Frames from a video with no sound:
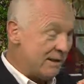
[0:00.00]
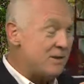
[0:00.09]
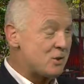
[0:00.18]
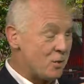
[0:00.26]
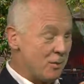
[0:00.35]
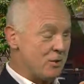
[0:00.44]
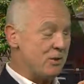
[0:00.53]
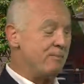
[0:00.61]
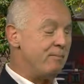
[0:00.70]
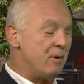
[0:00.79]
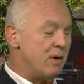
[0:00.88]

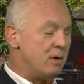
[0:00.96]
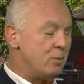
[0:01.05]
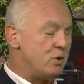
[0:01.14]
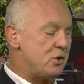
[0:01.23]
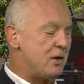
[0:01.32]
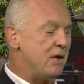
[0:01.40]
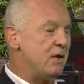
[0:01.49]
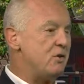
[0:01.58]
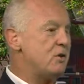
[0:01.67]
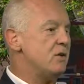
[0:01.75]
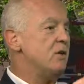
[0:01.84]
inscription would
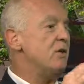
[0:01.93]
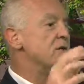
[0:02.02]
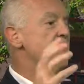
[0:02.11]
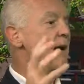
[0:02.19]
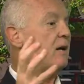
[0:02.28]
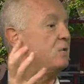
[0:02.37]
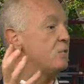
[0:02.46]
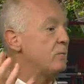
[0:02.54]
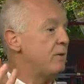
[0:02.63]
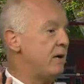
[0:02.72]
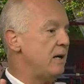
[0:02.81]
change his
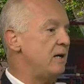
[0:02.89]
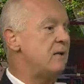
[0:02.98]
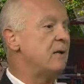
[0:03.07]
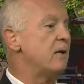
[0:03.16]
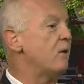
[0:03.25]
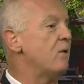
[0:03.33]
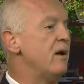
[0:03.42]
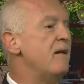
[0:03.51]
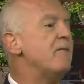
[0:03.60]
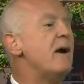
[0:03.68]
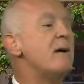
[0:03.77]
attitude about anything that could
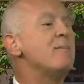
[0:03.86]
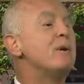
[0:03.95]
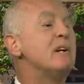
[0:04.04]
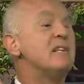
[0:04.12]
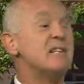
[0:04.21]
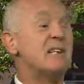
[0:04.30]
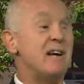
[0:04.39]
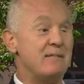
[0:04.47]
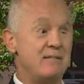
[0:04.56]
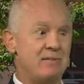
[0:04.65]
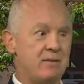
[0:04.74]
ever happen in his
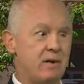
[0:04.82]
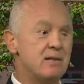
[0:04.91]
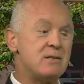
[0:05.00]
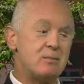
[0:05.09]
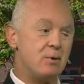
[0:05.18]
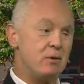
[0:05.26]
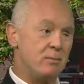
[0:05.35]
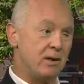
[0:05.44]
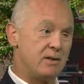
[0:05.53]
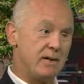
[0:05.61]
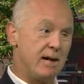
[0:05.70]
life. That's a pretty
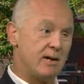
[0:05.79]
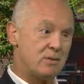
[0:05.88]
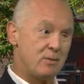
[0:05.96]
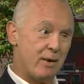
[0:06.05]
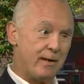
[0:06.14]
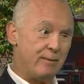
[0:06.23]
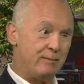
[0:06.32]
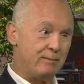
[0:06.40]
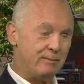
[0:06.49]
big task, right?